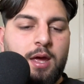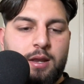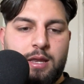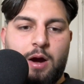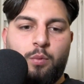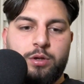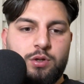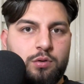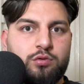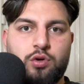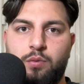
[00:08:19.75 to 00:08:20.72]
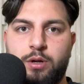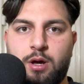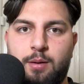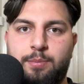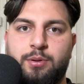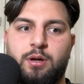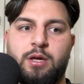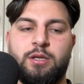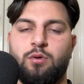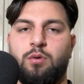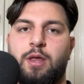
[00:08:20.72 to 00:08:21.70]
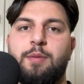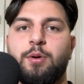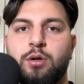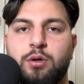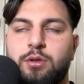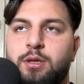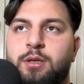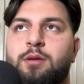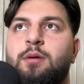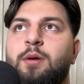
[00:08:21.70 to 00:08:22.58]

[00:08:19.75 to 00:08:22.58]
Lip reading: Now, when you're growing up in your neighborhood and